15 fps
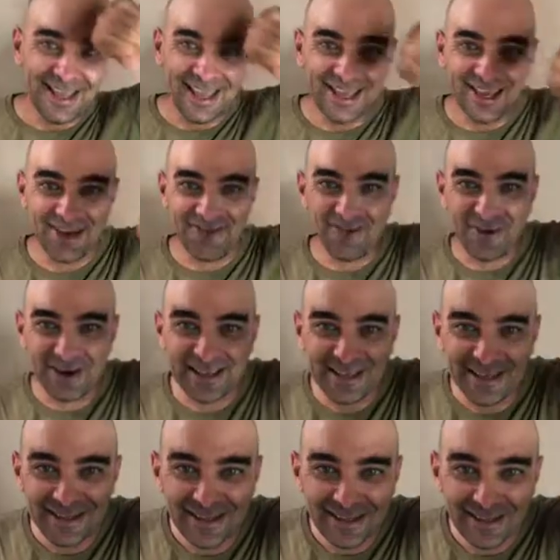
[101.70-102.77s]

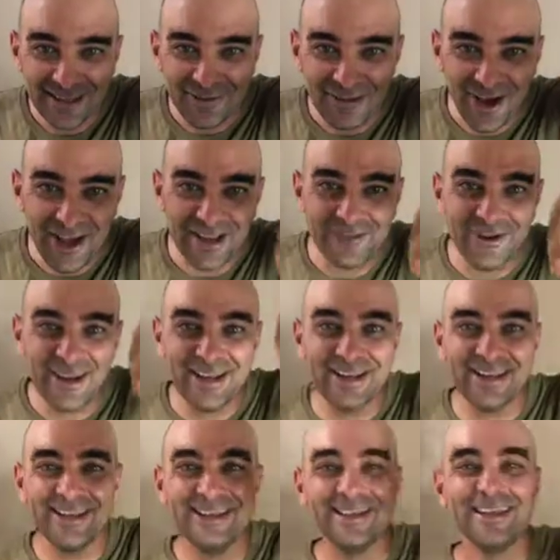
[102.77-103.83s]
everybody, and
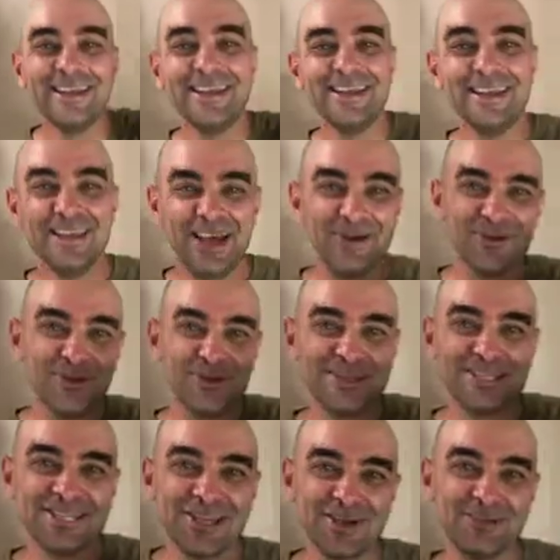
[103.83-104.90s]
Ryan. Yeah, well,
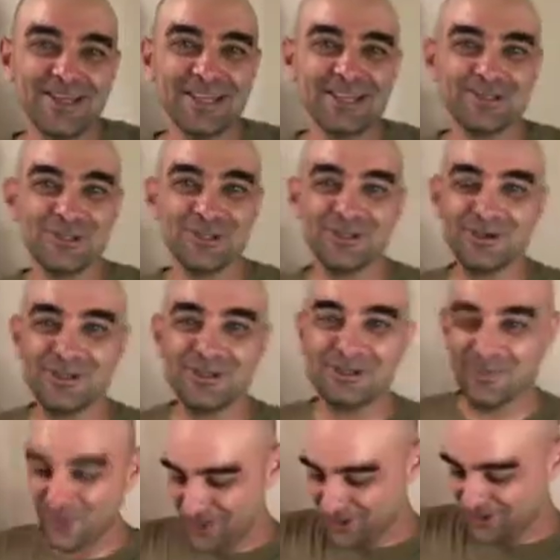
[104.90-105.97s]
it's gotta be like 2:30 in
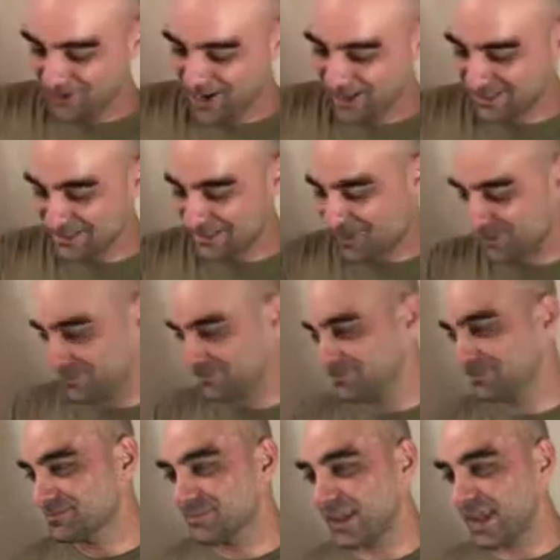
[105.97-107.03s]
the morning, right? So,
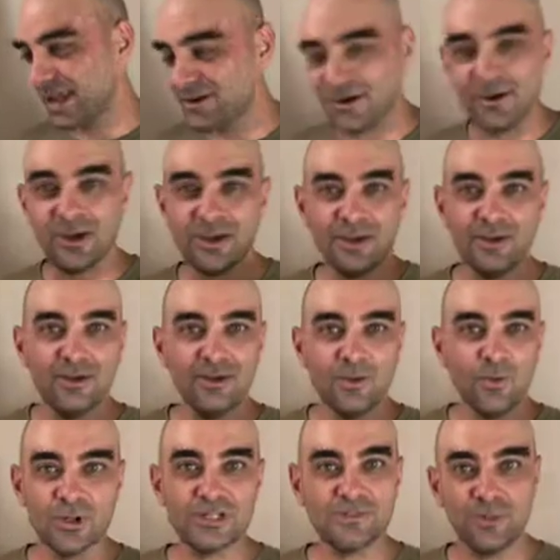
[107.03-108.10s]
and
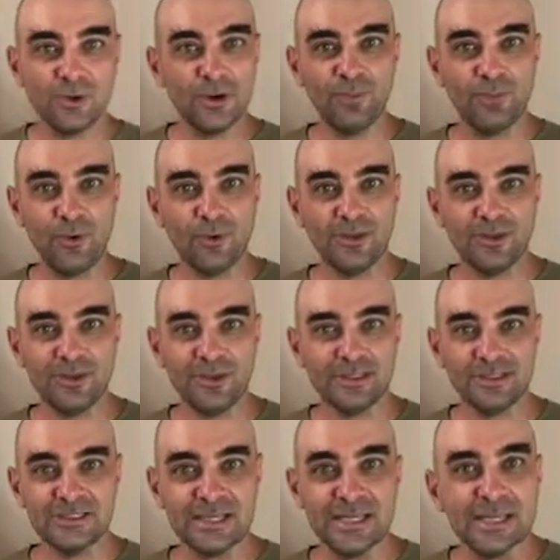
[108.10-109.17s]
what's more important
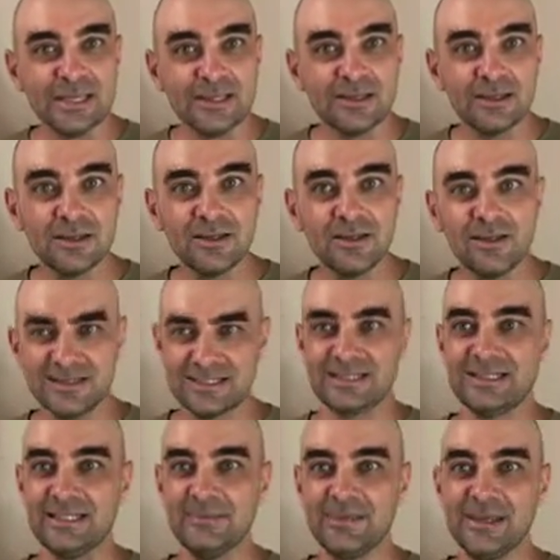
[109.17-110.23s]
than tea?
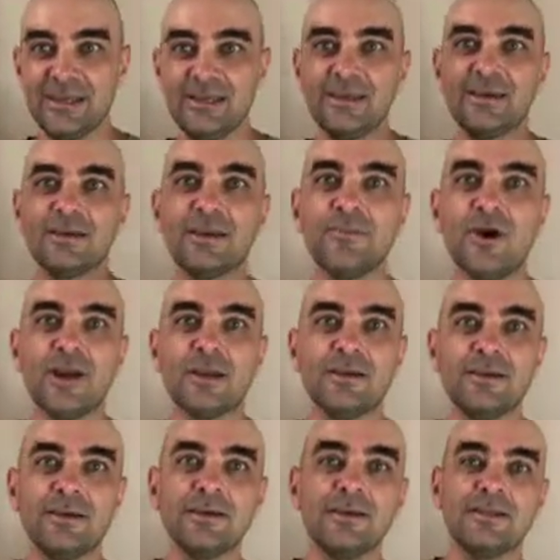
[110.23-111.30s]
Sleeping? Come on,
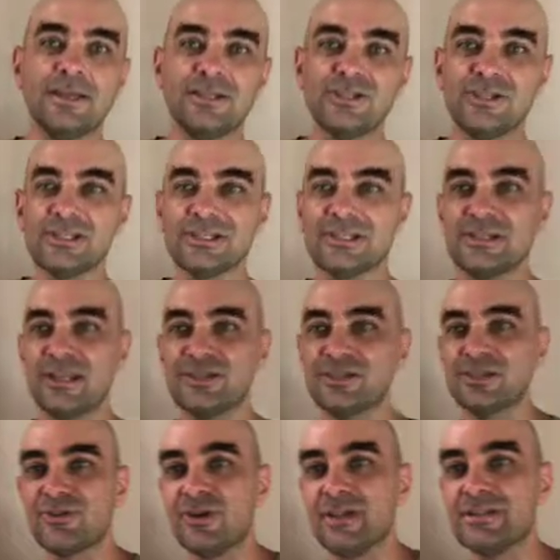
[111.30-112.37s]
that's
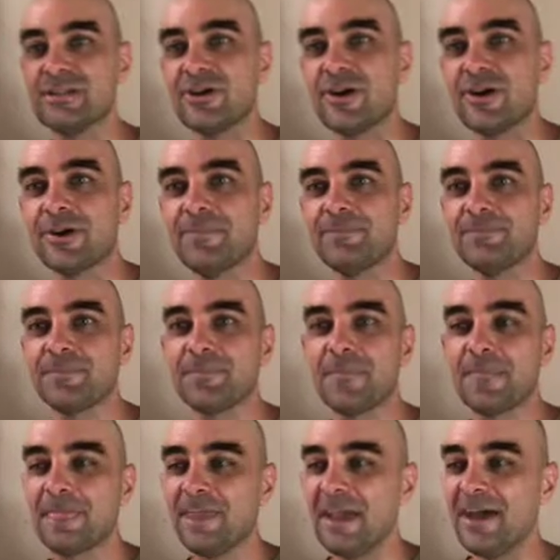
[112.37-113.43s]
just crazy talk.
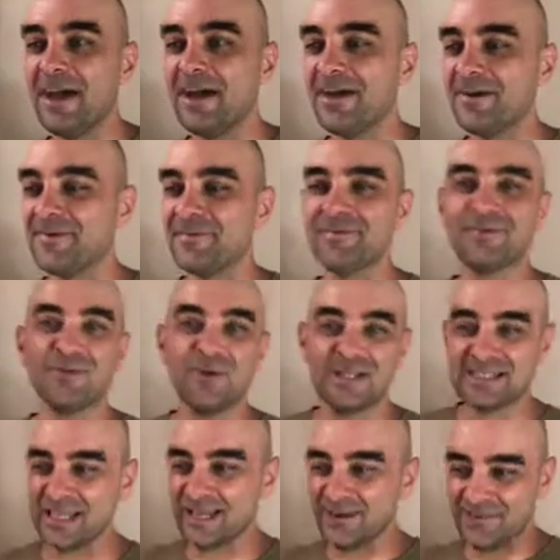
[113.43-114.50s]

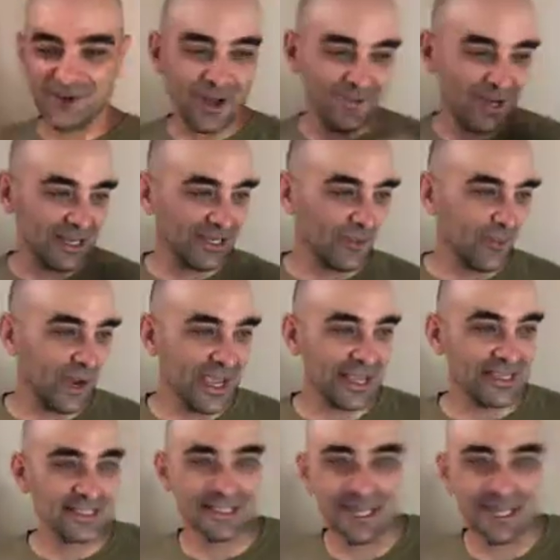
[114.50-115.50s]
One sec, I forgot my little weighing